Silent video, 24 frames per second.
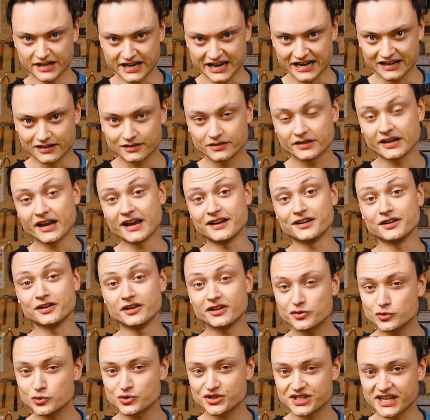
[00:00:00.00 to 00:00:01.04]
Now, an
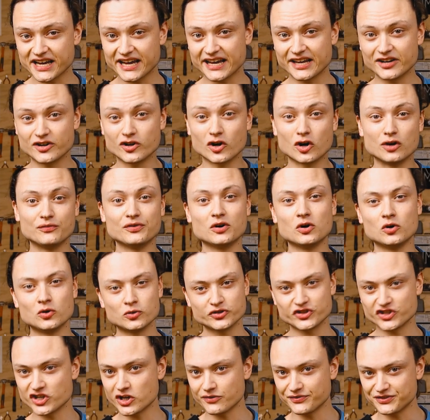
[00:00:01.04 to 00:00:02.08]
initial sand over
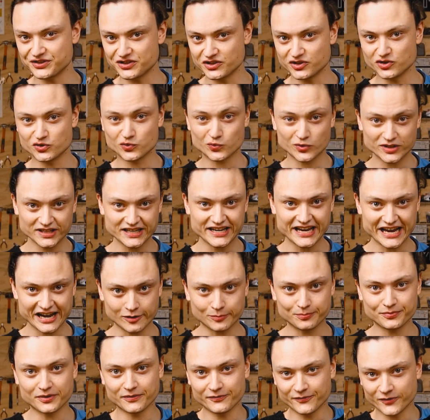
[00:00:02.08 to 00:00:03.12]
all surfaces really
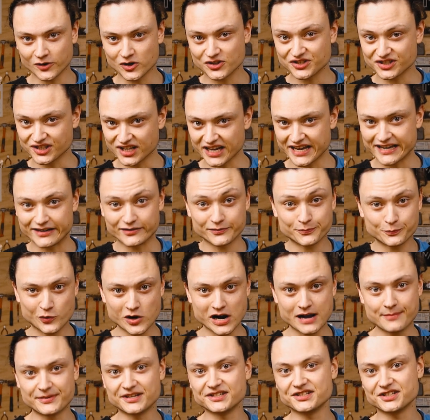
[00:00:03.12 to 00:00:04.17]
helped the first layer of
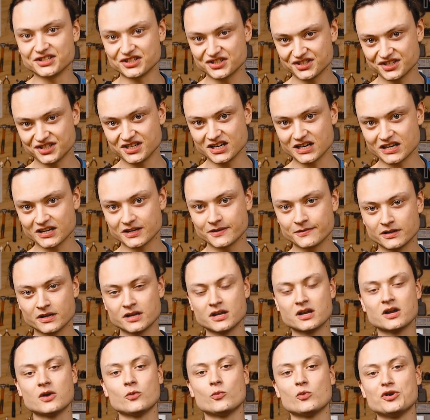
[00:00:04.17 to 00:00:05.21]
primer to stick.
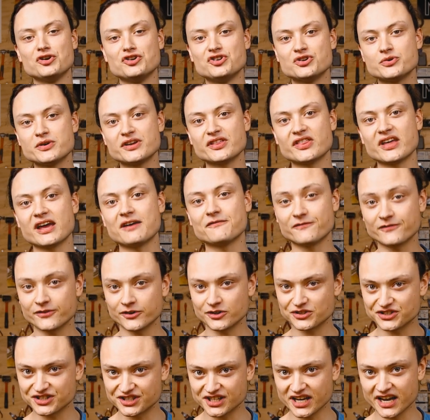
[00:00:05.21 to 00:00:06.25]
When doing that
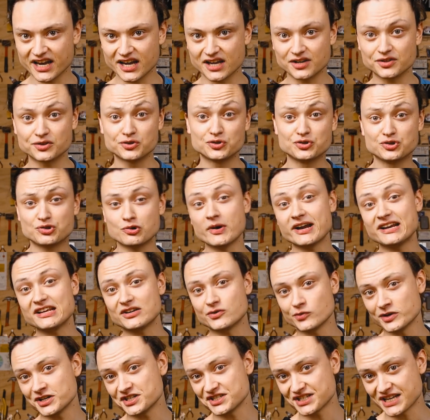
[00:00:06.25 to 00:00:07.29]
first sand,
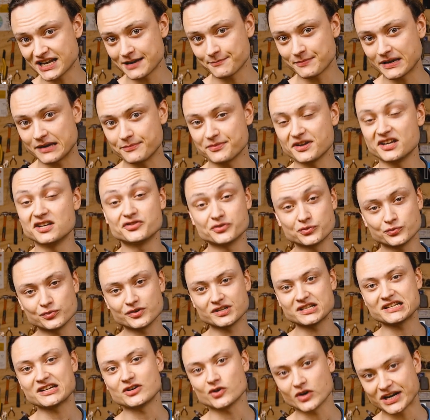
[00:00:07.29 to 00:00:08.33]
280 grit sandpaper is a
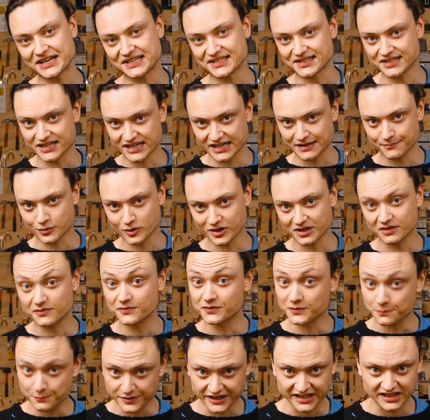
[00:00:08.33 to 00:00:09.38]
really great starting
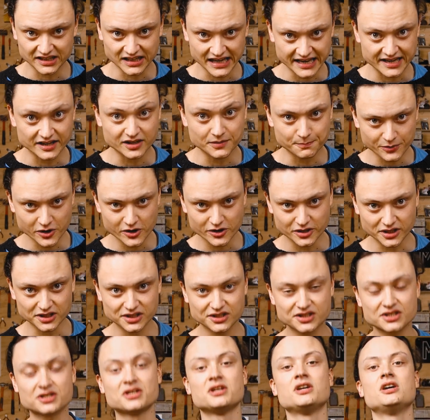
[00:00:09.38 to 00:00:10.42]
point for PLA
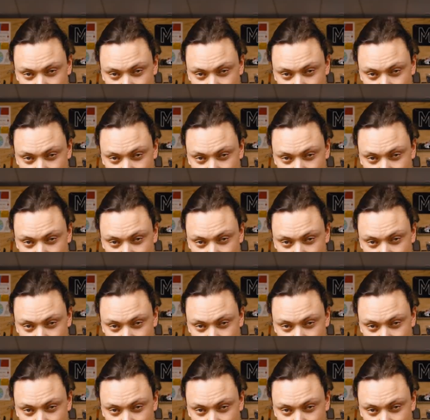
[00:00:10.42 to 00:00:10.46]
components.